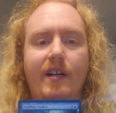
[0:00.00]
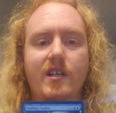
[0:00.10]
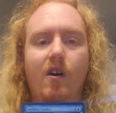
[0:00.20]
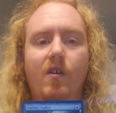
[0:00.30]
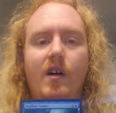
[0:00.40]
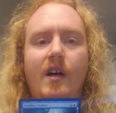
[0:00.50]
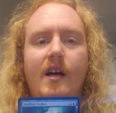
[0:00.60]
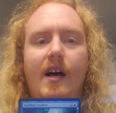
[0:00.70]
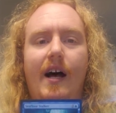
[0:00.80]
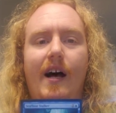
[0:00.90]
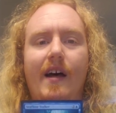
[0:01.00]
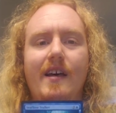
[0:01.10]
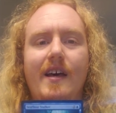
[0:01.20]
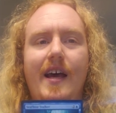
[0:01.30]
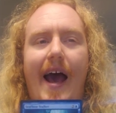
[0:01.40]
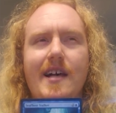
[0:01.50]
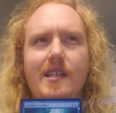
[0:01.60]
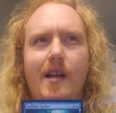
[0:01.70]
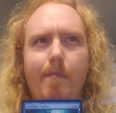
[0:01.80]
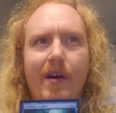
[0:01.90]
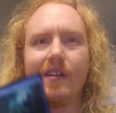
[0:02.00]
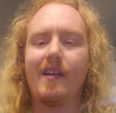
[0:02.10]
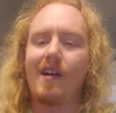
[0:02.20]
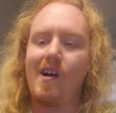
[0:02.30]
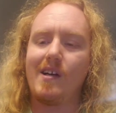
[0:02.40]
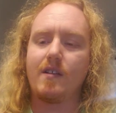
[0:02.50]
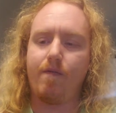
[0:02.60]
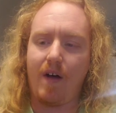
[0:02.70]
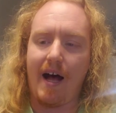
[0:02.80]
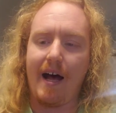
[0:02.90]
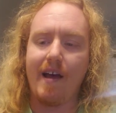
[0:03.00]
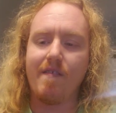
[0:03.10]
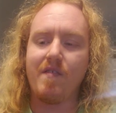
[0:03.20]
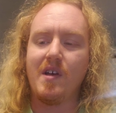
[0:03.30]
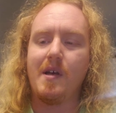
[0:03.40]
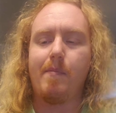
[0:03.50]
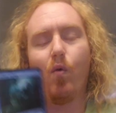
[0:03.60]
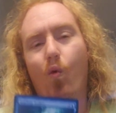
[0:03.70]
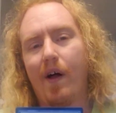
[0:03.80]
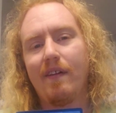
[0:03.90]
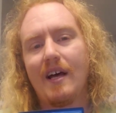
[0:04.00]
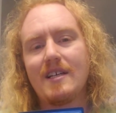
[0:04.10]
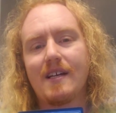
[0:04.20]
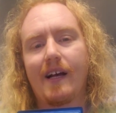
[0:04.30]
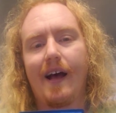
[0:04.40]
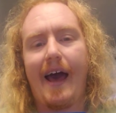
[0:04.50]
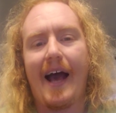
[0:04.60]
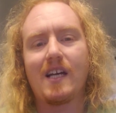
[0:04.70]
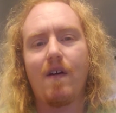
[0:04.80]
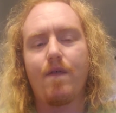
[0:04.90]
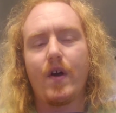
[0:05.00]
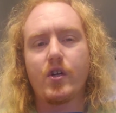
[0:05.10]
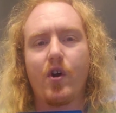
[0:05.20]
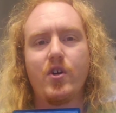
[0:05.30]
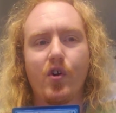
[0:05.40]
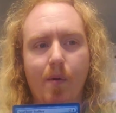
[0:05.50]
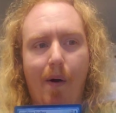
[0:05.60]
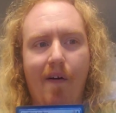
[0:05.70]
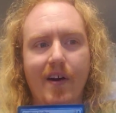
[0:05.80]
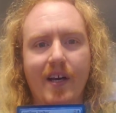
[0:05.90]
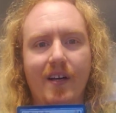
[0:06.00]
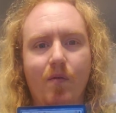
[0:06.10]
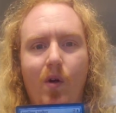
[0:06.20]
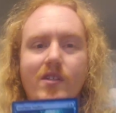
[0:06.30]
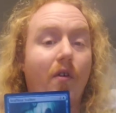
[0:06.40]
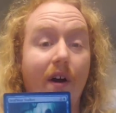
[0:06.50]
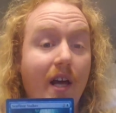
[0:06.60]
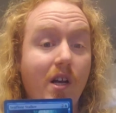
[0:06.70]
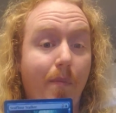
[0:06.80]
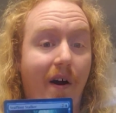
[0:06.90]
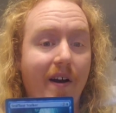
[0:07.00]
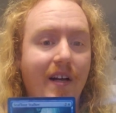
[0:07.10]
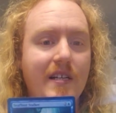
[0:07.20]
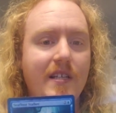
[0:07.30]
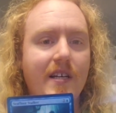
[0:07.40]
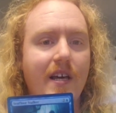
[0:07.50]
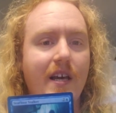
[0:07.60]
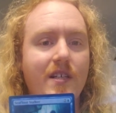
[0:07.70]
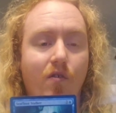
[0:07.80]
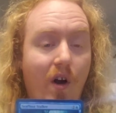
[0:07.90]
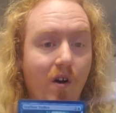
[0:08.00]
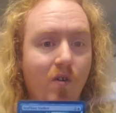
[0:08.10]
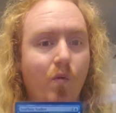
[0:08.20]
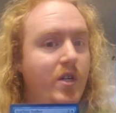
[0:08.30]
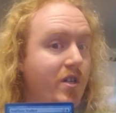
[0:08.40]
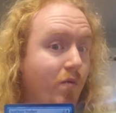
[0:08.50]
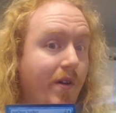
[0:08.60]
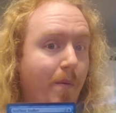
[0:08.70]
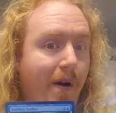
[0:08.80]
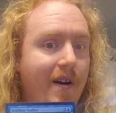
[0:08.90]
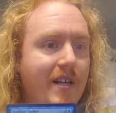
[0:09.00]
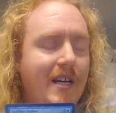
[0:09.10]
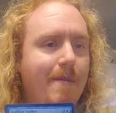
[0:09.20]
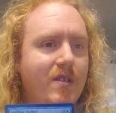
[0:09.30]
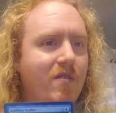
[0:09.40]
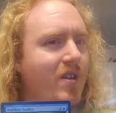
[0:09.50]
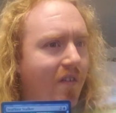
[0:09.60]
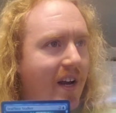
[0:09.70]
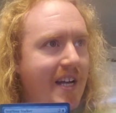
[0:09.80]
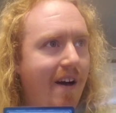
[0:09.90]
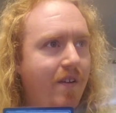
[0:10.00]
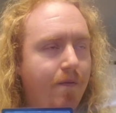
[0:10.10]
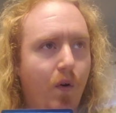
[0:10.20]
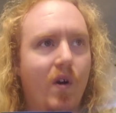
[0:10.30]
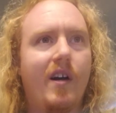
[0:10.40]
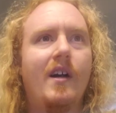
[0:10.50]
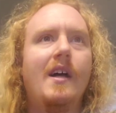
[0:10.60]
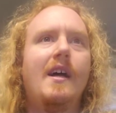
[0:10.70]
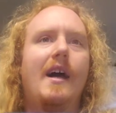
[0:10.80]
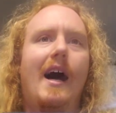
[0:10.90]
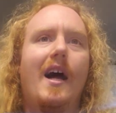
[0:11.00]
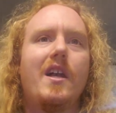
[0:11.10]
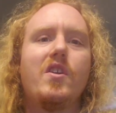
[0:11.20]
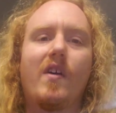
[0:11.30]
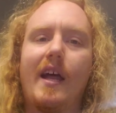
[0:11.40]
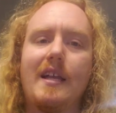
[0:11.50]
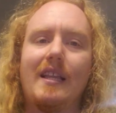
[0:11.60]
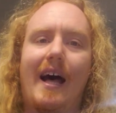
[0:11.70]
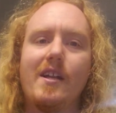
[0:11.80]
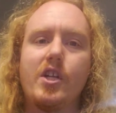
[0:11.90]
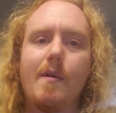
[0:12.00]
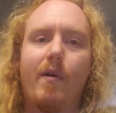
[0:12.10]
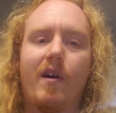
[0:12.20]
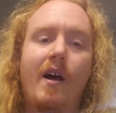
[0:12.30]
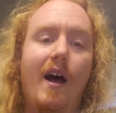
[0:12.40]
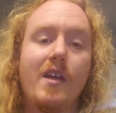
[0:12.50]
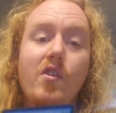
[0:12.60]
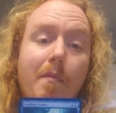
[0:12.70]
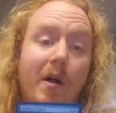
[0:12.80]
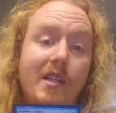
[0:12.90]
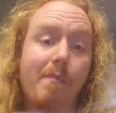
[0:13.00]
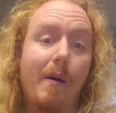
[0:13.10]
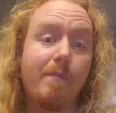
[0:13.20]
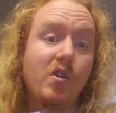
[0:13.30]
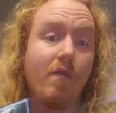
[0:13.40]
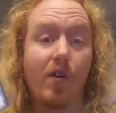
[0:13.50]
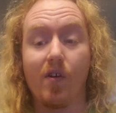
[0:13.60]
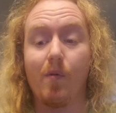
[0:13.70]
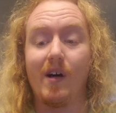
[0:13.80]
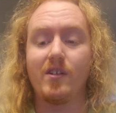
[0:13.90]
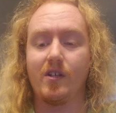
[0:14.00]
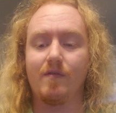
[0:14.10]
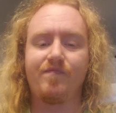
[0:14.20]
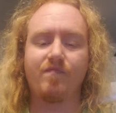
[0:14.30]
So it has an ability that costs 5, but 1 less to activate for each creature in your party. Well, it's already in your party because it is a rogue, which is one of the party types, so it's already down to 4, and you can get it a lot cheaper. You can multi-pump too if you really want to.